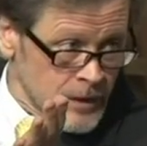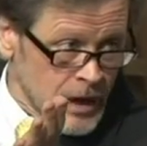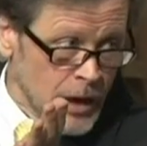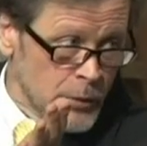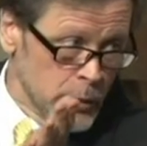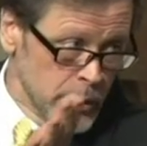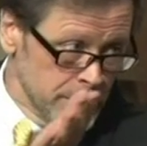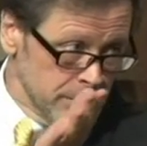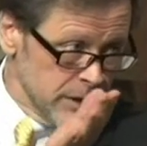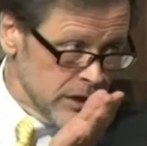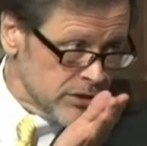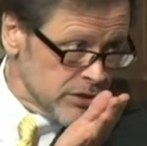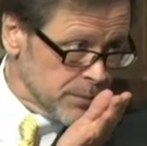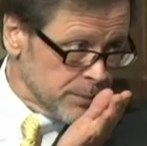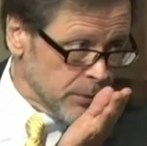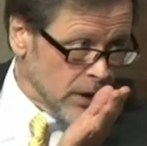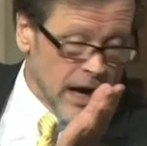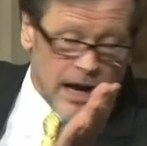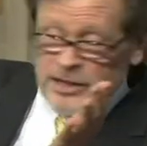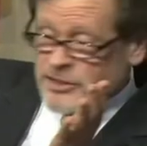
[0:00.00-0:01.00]
I wouldn't be
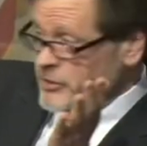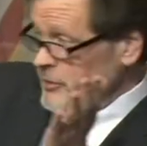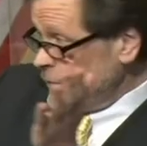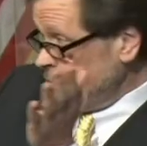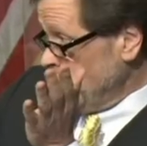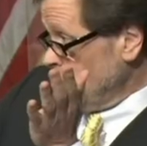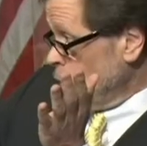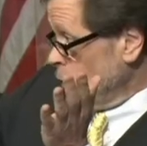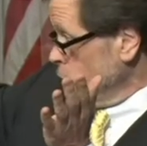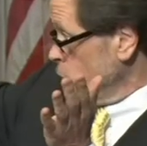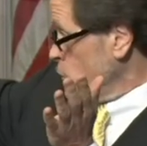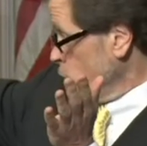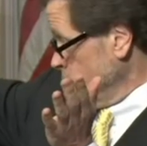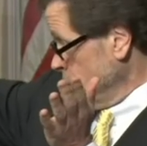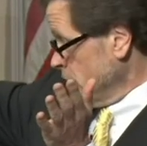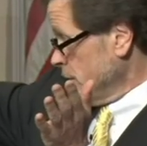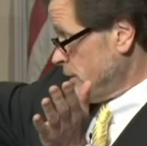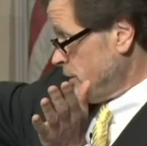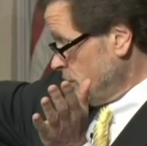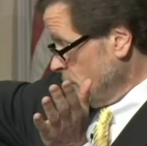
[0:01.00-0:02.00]
surprised if he weren't
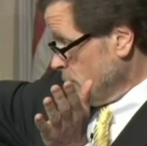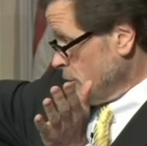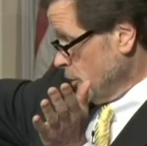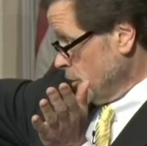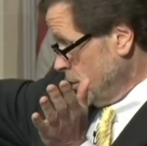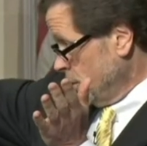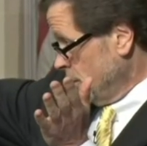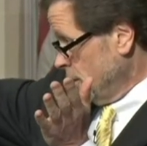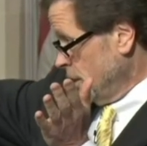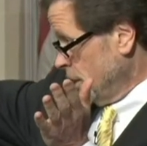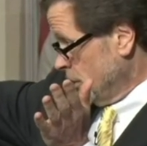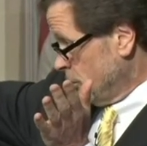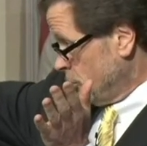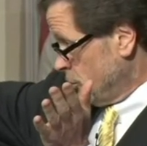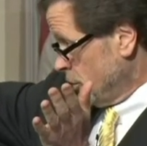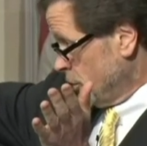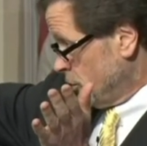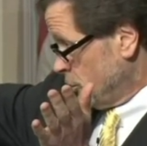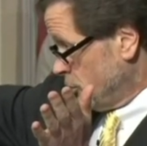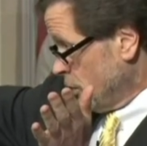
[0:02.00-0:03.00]
doing it similar to this,
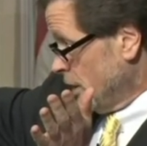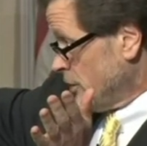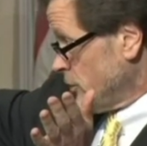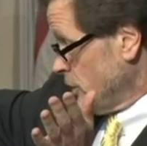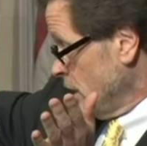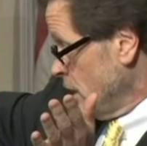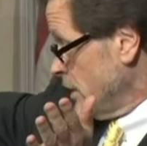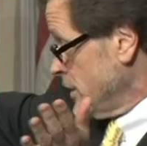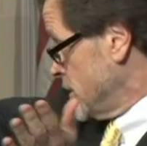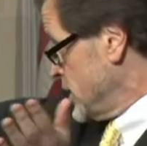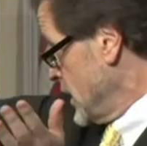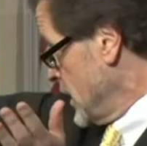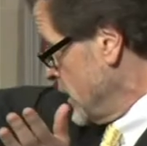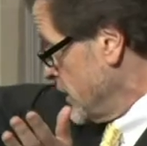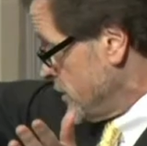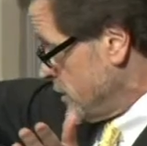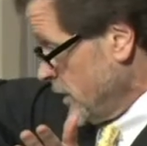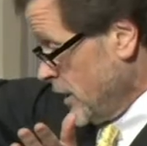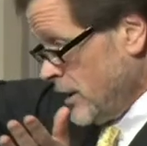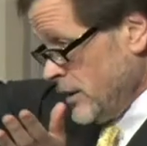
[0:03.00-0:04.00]
just stretching out his hand
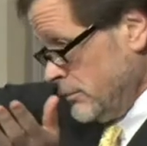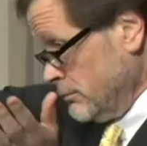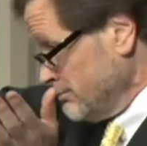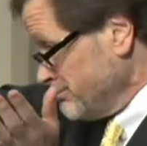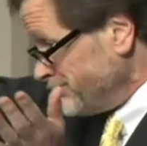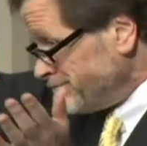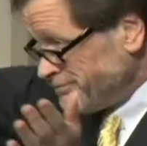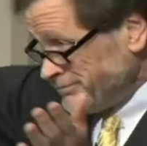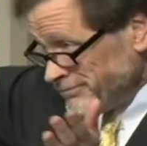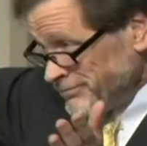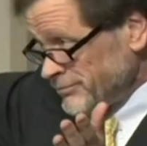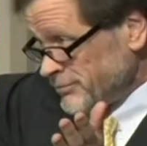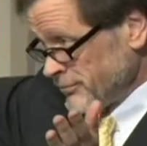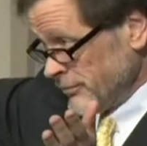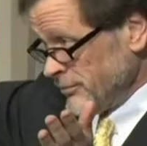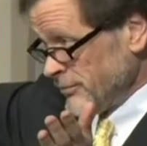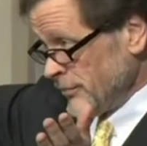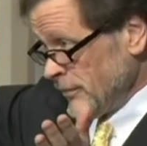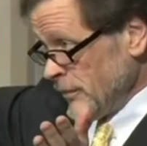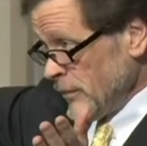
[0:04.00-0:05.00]
and saying,
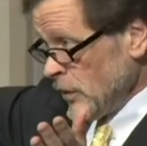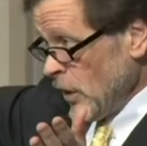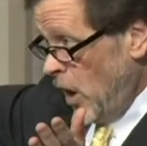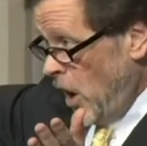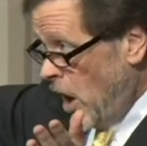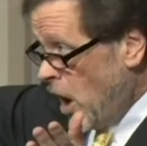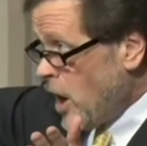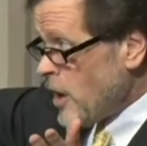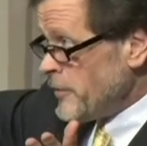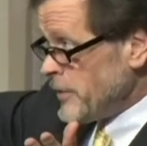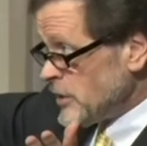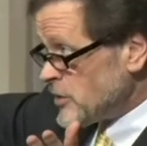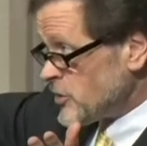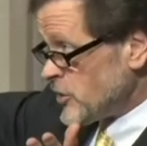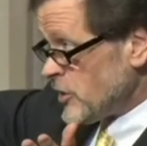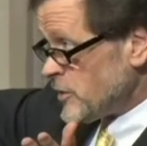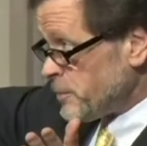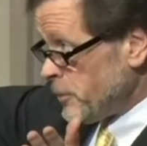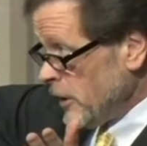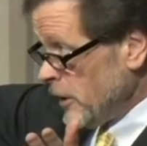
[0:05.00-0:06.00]
the
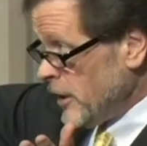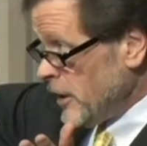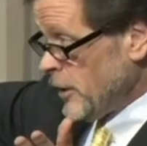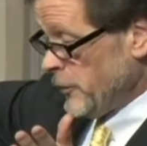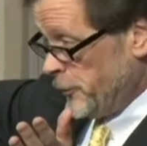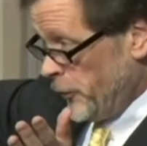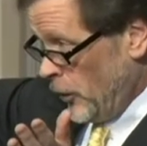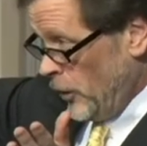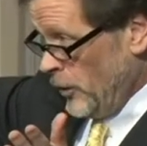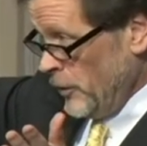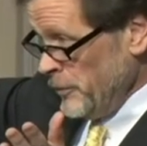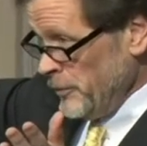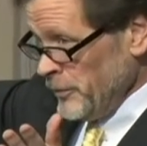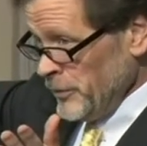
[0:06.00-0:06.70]
harvest is plentiful.